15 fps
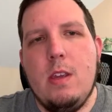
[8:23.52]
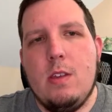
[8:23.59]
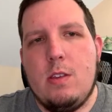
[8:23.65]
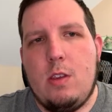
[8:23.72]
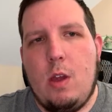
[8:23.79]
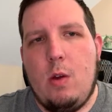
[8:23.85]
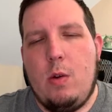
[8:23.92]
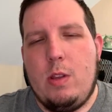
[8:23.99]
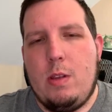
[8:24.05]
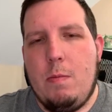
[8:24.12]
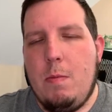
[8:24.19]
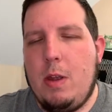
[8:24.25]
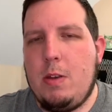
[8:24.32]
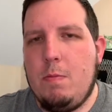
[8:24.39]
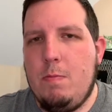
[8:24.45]
So it's a
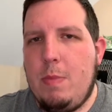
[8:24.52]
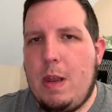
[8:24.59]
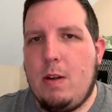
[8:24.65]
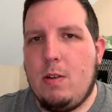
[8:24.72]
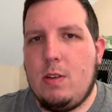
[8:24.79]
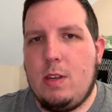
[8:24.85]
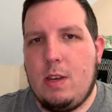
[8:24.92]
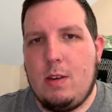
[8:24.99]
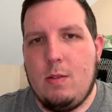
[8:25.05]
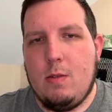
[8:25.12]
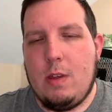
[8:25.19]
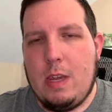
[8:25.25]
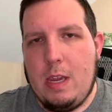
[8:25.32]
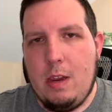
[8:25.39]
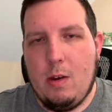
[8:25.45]
much better signal
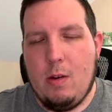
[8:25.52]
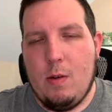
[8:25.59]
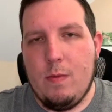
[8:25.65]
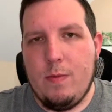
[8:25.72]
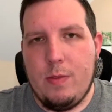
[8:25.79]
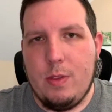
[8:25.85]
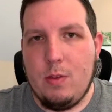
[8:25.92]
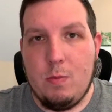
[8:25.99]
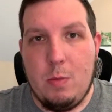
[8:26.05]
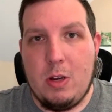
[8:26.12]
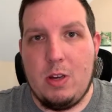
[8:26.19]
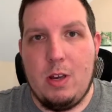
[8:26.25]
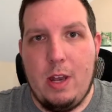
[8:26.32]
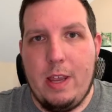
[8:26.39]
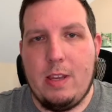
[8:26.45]
here. There's
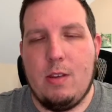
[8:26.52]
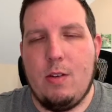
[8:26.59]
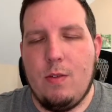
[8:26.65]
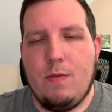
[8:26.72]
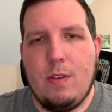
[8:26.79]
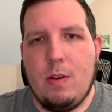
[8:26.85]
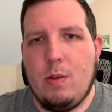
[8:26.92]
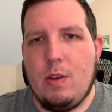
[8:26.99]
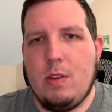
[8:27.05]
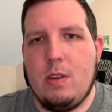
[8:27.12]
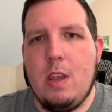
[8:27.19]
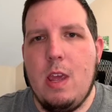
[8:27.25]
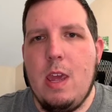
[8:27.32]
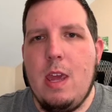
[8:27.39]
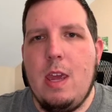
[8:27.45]
much less
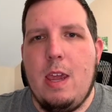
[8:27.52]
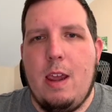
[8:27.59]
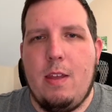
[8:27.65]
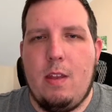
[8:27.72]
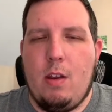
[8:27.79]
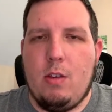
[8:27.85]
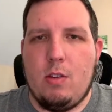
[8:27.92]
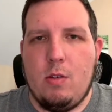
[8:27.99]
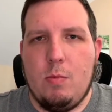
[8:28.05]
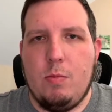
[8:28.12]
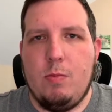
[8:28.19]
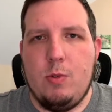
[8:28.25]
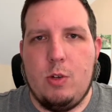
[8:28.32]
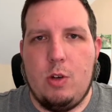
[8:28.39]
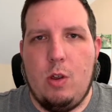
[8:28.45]
interference, and it also
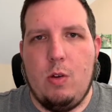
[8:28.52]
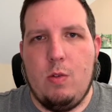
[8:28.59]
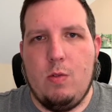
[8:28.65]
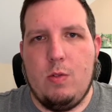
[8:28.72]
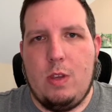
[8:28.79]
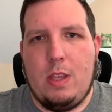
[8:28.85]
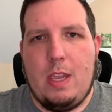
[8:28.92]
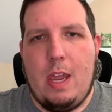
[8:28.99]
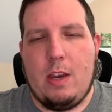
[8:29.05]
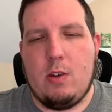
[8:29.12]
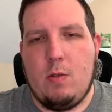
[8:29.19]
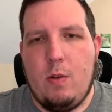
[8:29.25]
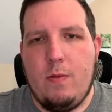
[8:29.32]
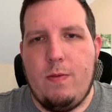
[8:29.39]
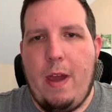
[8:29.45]
shows in the
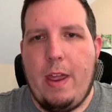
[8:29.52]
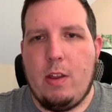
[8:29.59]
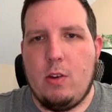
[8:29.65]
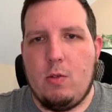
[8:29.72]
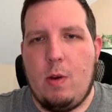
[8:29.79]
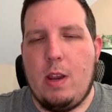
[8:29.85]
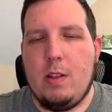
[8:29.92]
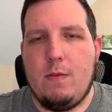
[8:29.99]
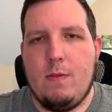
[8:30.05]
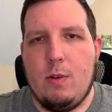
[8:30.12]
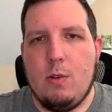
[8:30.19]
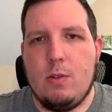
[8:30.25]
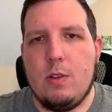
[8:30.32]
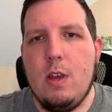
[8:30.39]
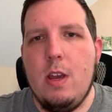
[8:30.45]
actual file
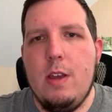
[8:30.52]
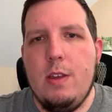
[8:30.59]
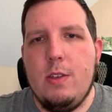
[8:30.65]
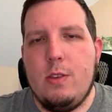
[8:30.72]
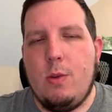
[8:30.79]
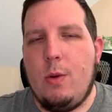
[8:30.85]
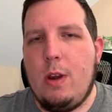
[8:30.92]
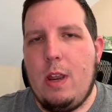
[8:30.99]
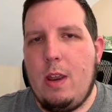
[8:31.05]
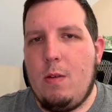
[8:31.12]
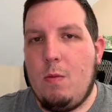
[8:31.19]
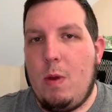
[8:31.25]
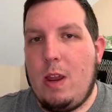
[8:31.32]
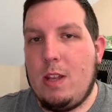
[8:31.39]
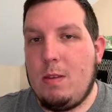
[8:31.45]
transfers. So I went ahead
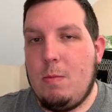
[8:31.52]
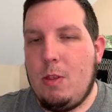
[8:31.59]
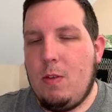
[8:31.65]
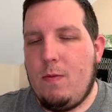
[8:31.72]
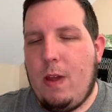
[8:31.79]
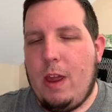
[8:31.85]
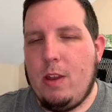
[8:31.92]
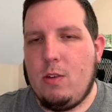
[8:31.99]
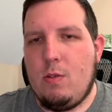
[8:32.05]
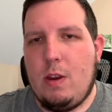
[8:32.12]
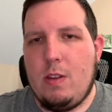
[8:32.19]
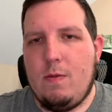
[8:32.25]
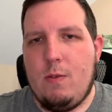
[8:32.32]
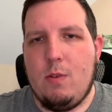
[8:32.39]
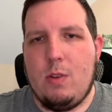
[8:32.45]
and ran some other file
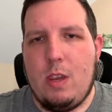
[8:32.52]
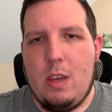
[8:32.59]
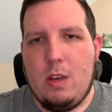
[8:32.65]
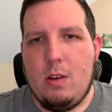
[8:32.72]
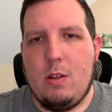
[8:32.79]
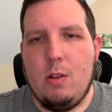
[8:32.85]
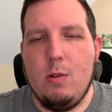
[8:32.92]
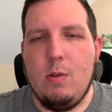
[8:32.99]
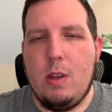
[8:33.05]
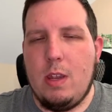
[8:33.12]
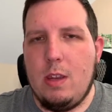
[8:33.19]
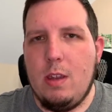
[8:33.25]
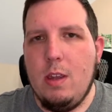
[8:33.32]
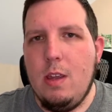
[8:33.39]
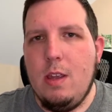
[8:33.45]
transfers,
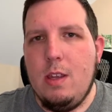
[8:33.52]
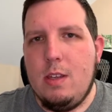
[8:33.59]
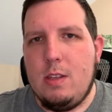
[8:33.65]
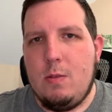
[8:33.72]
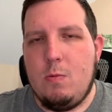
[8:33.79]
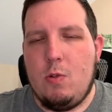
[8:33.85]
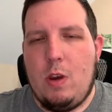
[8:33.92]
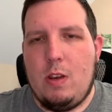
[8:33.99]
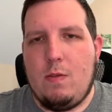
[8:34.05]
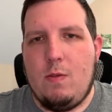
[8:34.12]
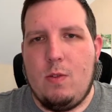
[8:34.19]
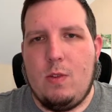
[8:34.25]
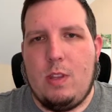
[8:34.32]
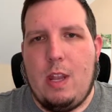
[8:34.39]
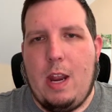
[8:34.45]
including some
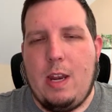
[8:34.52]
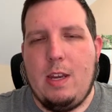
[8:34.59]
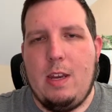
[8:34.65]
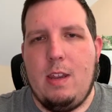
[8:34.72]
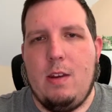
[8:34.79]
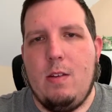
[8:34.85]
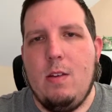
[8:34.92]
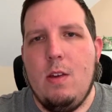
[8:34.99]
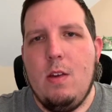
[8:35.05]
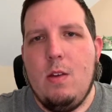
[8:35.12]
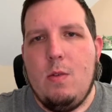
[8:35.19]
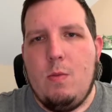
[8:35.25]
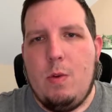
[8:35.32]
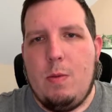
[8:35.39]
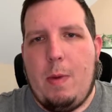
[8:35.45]
transfers that I did
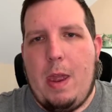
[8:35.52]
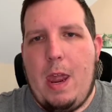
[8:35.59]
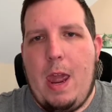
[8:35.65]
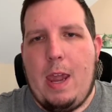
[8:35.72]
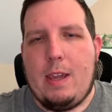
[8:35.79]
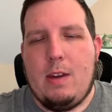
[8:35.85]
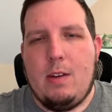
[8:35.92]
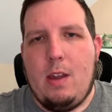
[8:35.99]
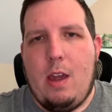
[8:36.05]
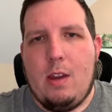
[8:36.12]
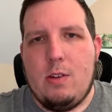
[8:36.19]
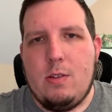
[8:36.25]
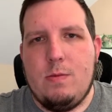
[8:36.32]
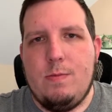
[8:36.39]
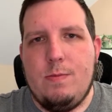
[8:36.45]
with my
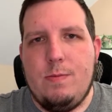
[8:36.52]
Hackintosh.